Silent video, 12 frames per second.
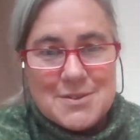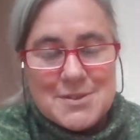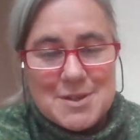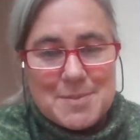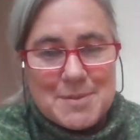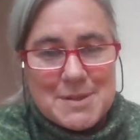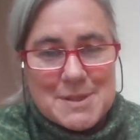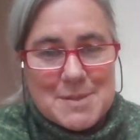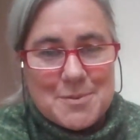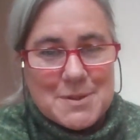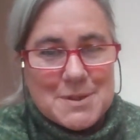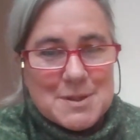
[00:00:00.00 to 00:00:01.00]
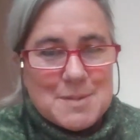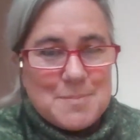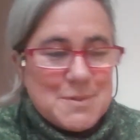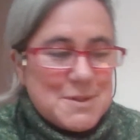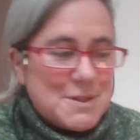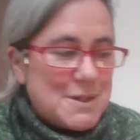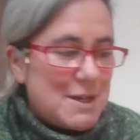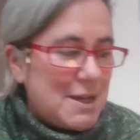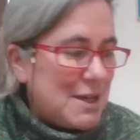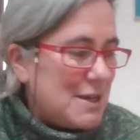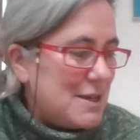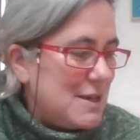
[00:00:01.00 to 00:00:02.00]
so as not to be disappointed. But
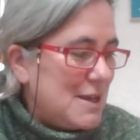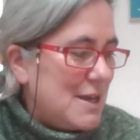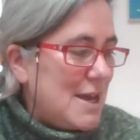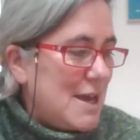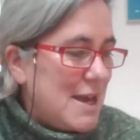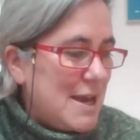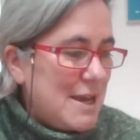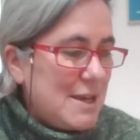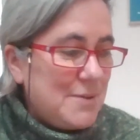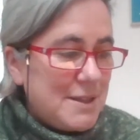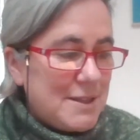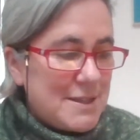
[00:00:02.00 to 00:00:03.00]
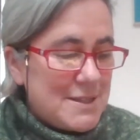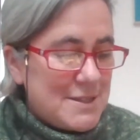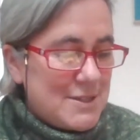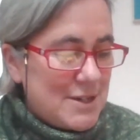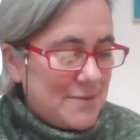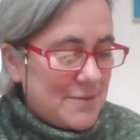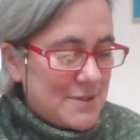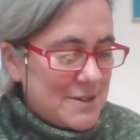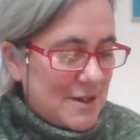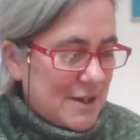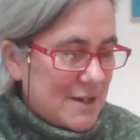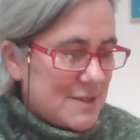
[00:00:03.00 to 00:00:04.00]
anyway, that's
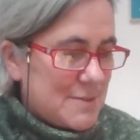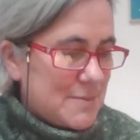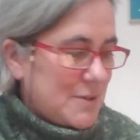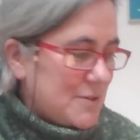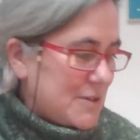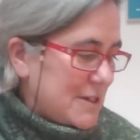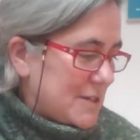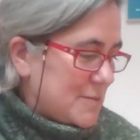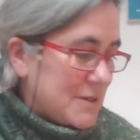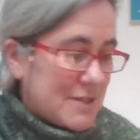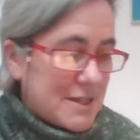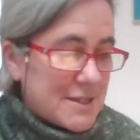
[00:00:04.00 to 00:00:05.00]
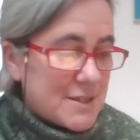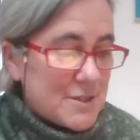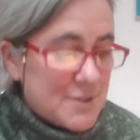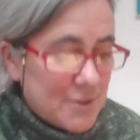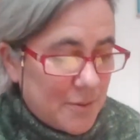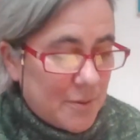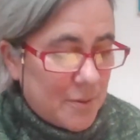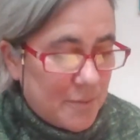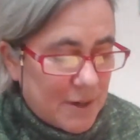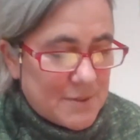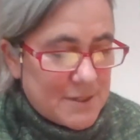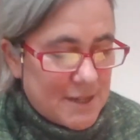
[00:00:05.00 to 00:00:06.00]
Jennifer Steingast with his kiss. So
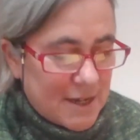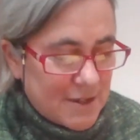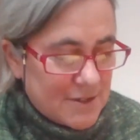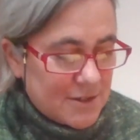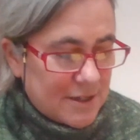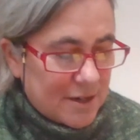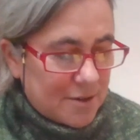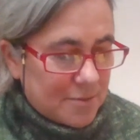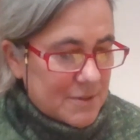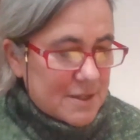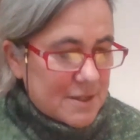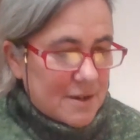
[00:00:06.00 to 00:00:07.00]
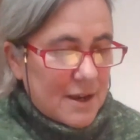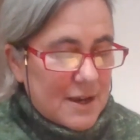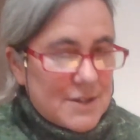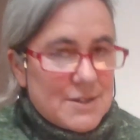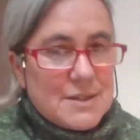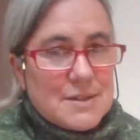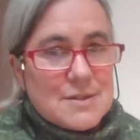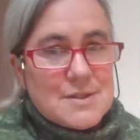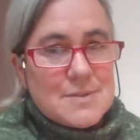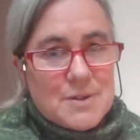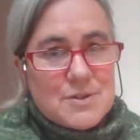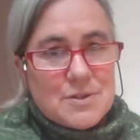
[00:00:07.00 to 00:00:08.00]
what I was saying to you there was that I actually
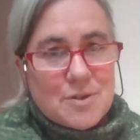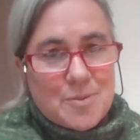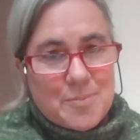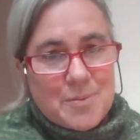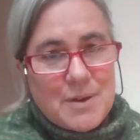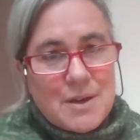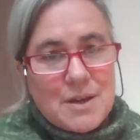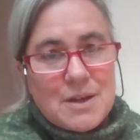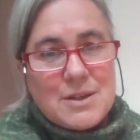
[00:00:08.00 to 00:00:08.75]
did a swatch up